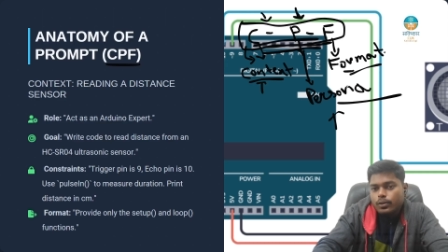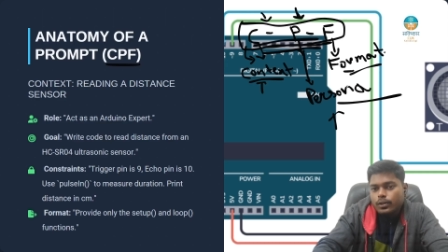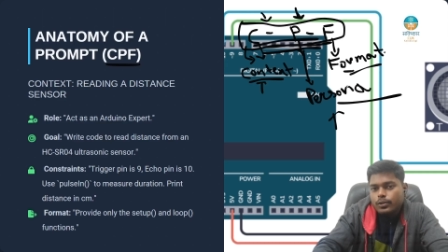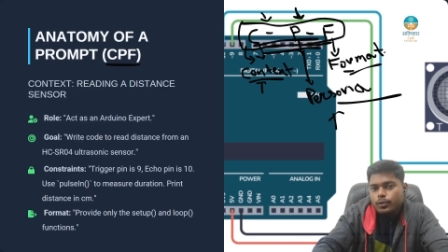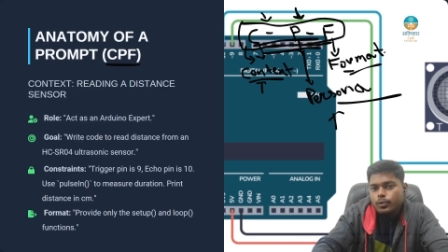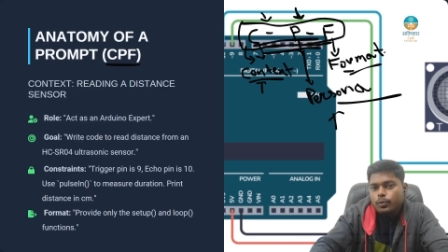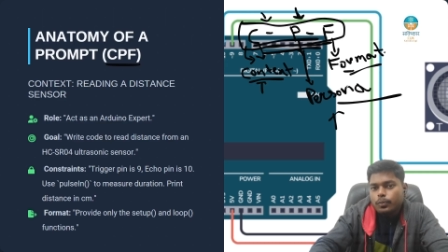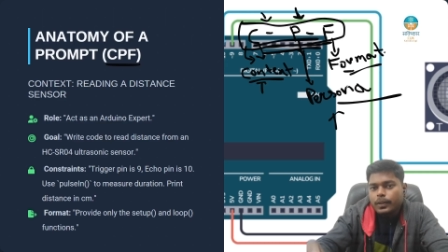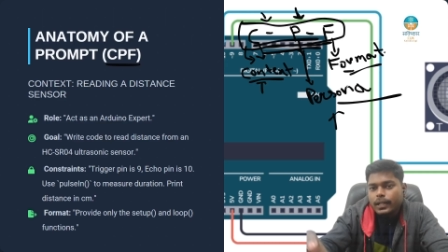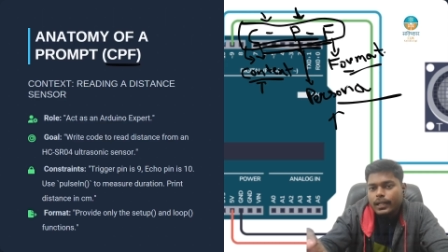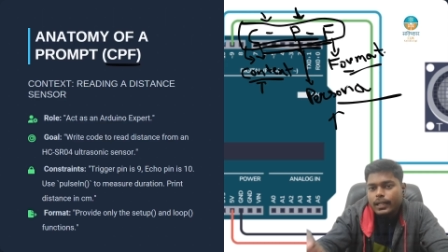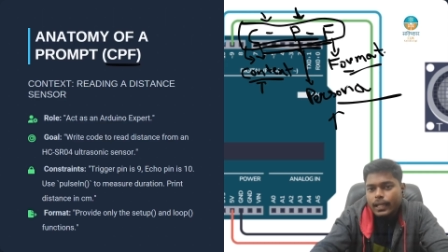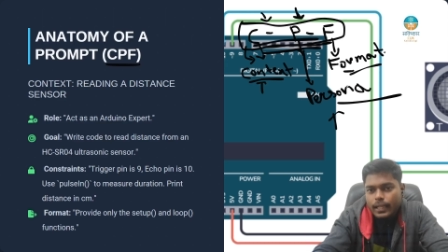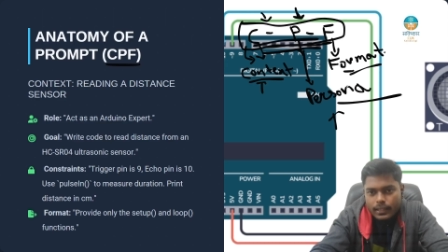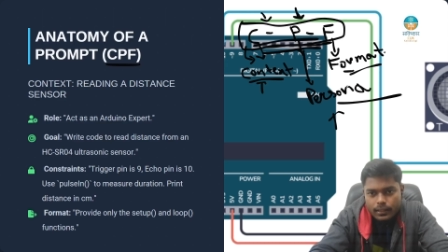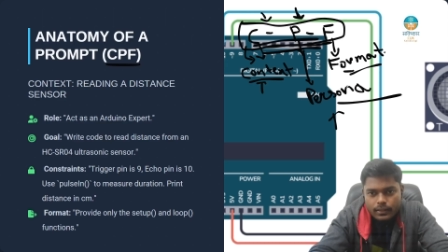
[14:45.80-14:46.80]
tool to be
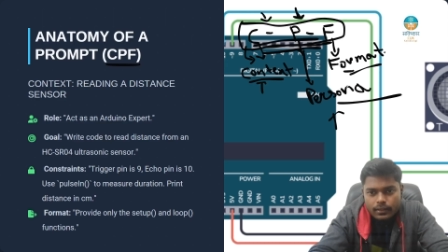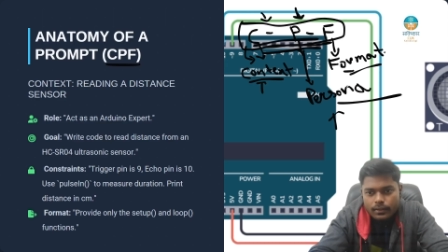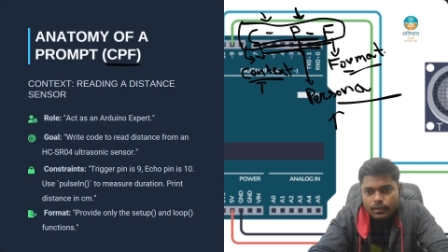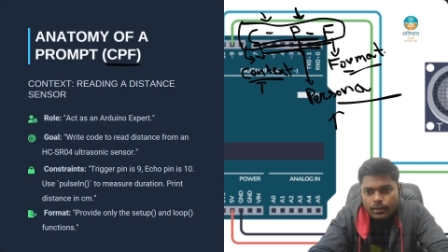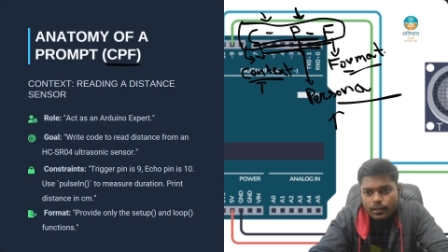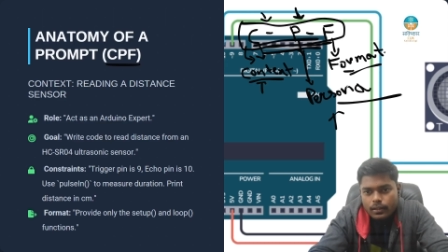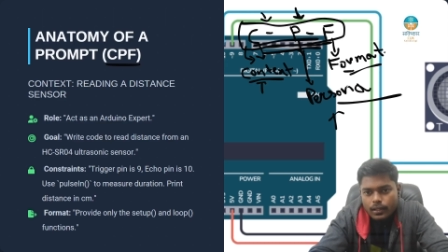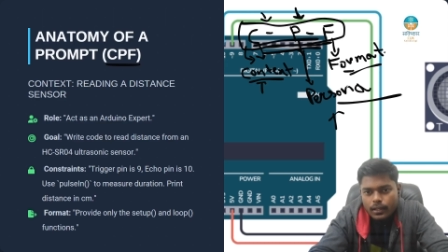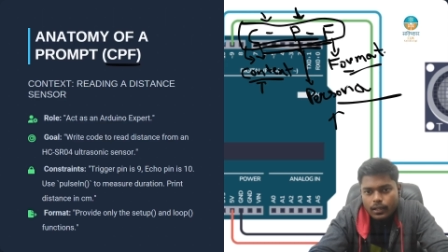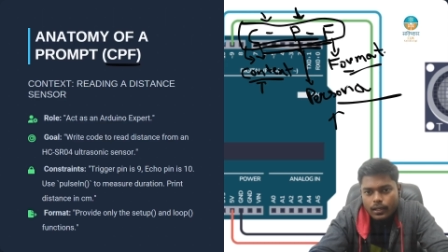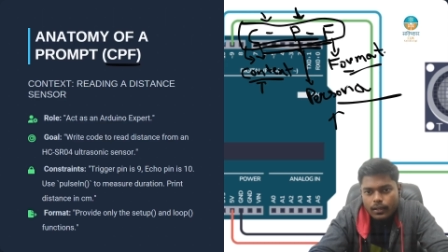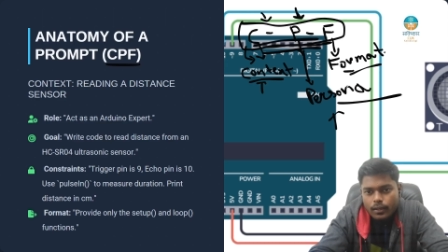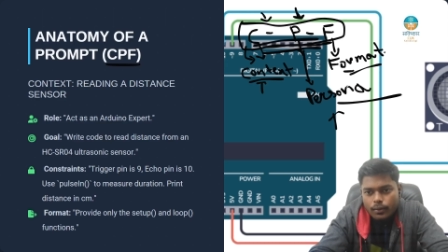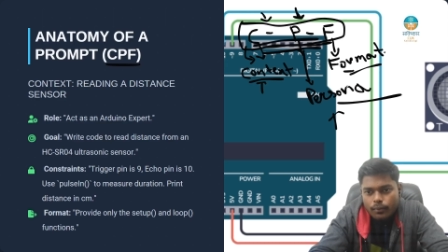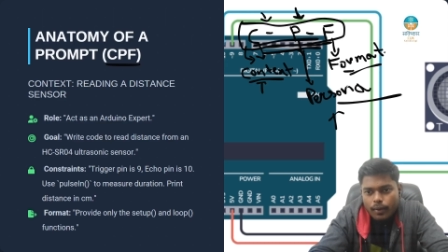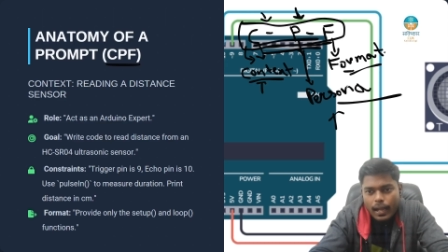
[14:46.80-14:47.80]
in
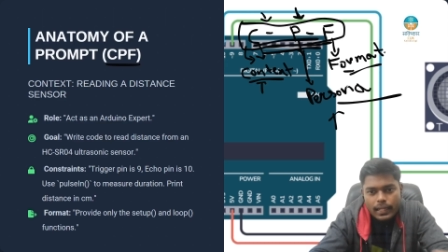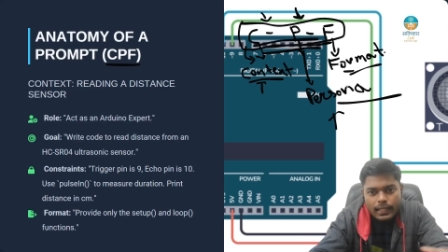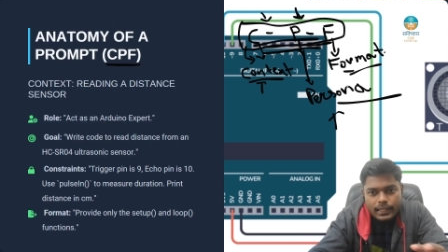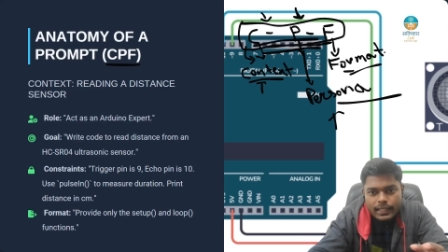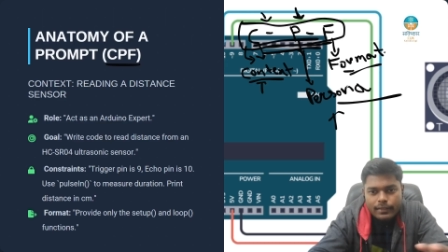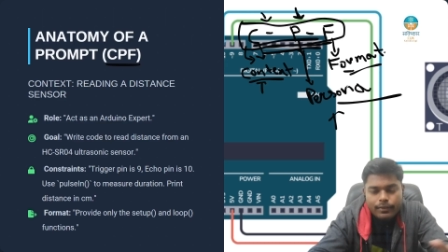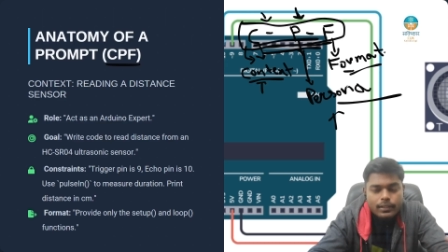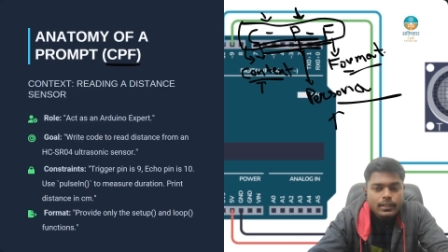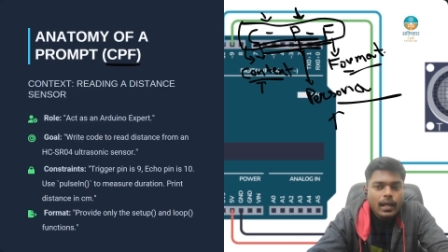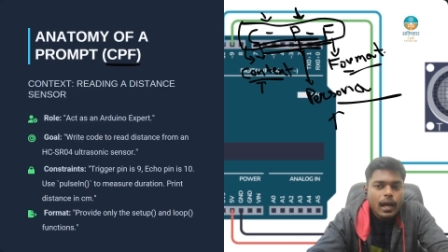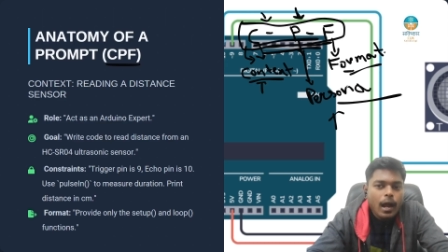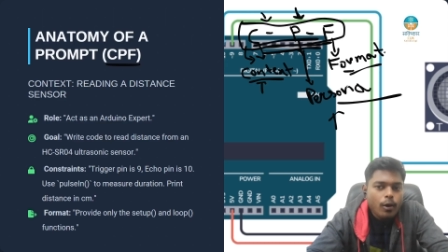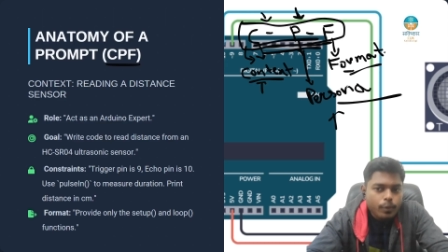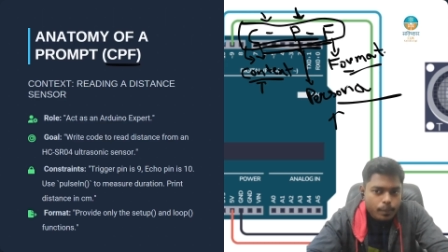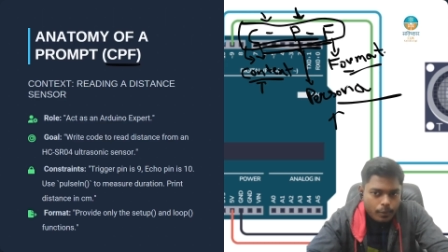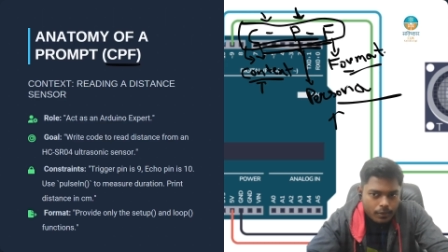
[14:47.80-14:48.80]
while giving the
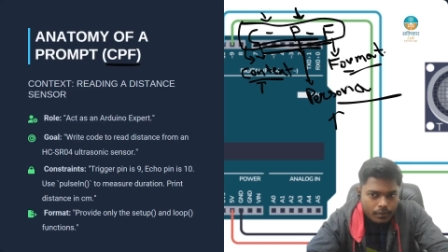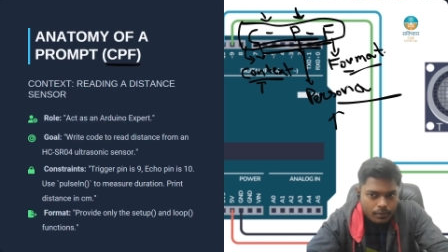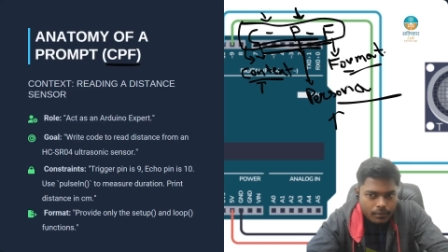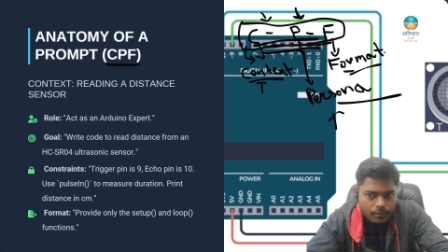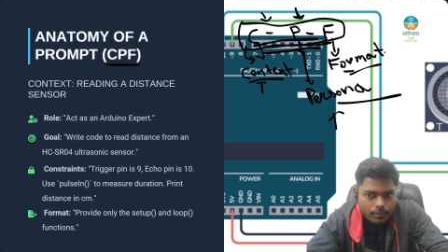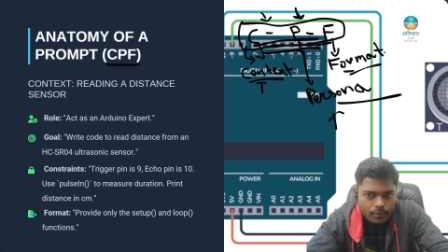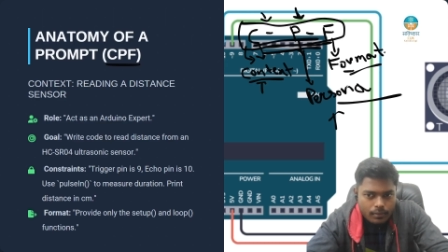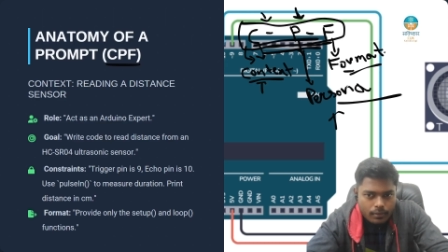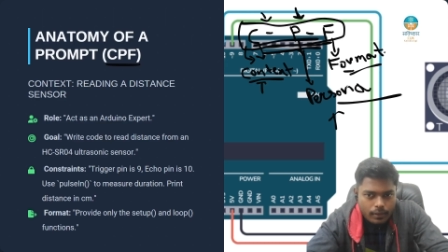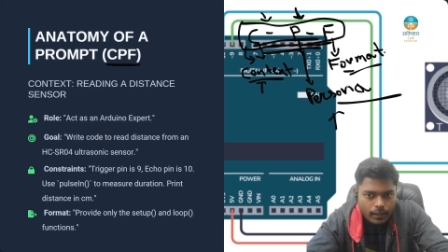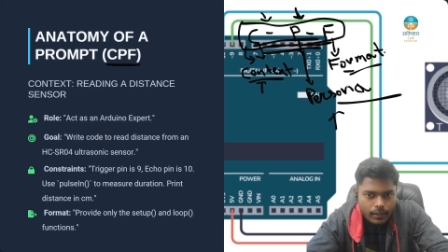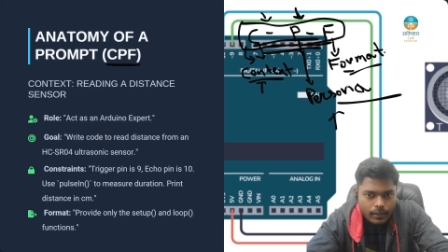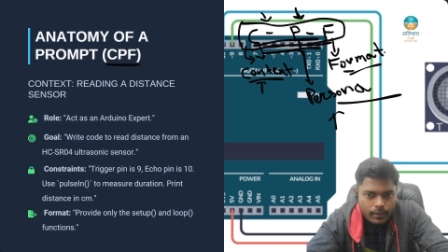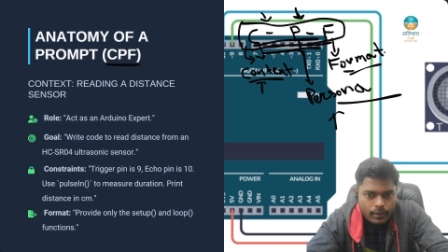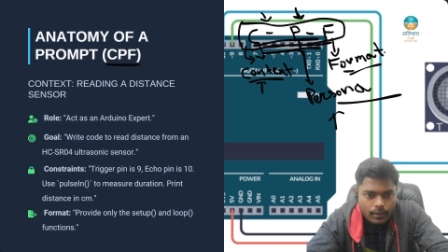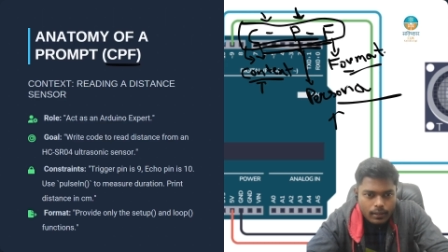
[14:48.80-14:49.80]
output,
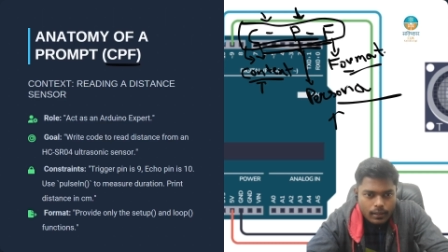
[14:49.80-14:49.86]
right?